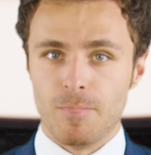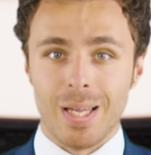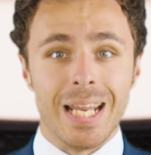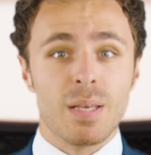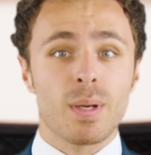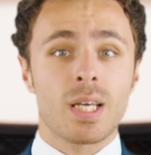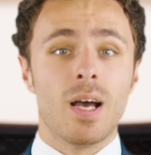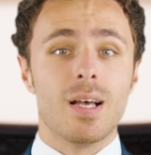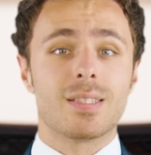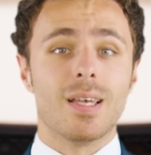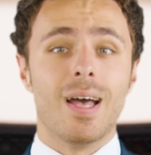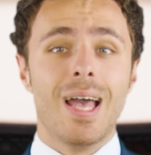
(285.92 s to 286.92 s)

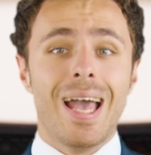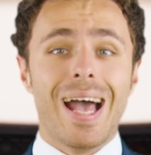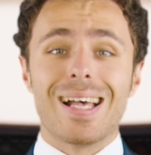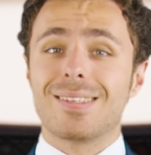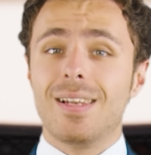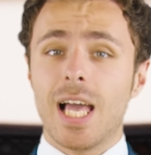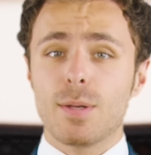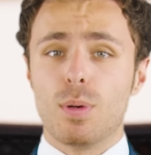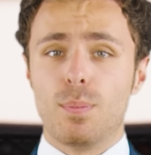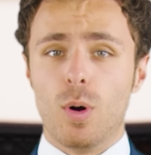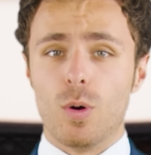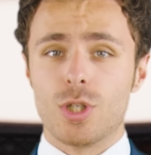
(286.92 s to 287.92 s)
Enigmacursor has leg
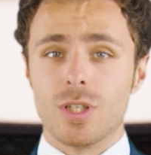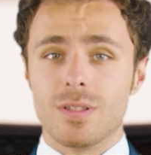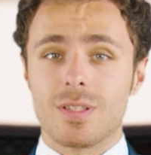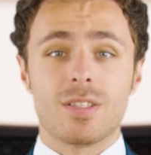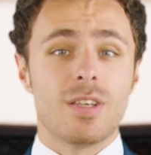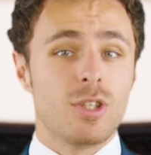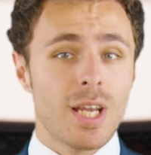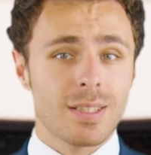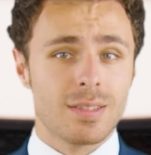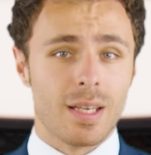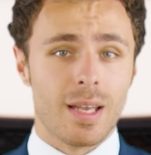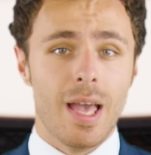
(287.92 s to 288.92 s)
proportions
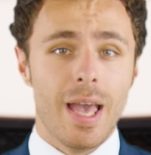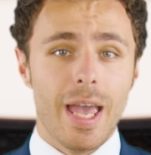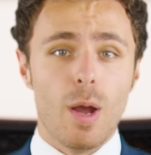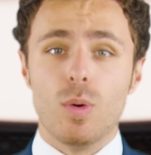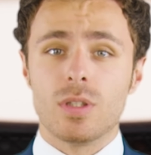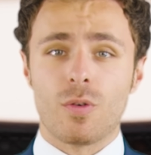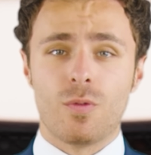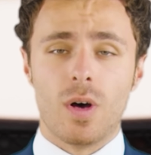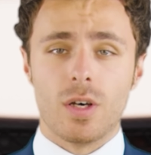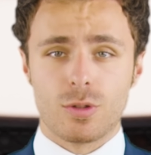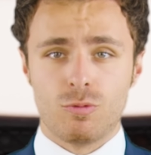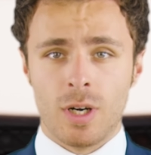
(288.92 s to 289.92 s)
suggesting it was a
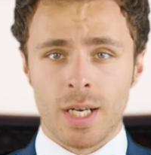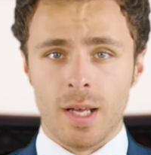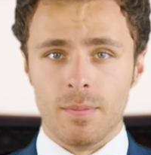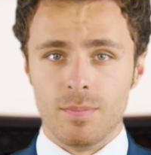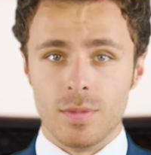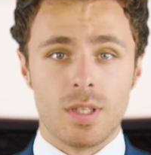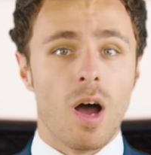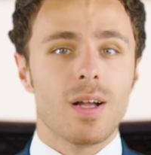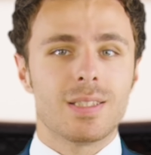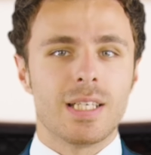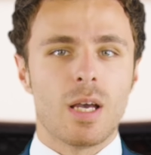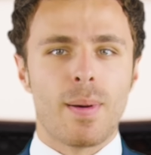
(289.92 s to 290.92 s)
fast runner,
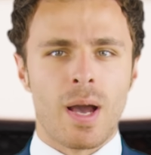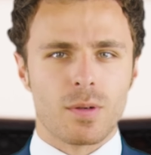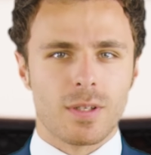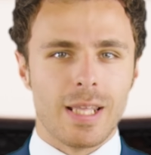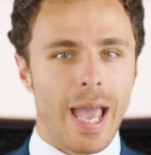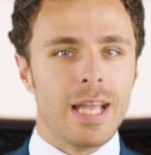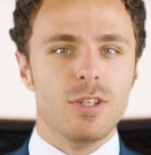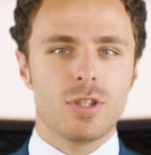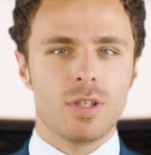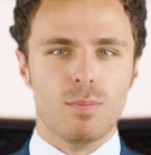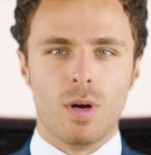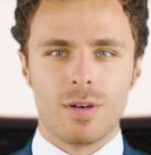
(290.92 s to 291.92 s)
darting about the
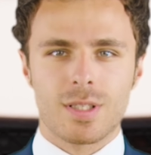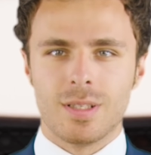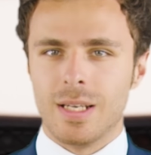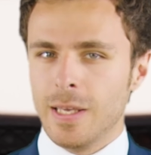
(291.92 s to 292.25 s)
ancient Morrison